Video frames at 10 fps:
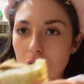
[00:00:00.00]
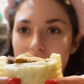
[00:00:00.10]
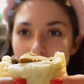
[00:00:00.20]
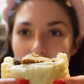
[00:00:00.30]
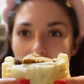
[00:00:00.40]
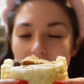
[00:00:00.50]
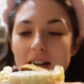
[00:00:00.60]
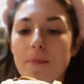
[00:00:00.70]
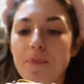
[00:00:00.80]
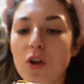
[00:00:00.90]
honestly 10 out of
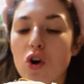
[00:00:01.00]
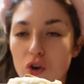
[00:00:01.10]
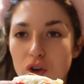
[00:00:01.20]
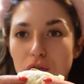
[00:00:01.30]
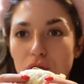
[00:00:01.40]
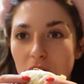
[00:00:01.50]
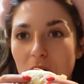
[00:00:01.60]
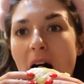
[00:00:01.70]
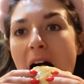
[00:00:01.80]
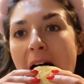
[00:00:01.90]
10, unreal.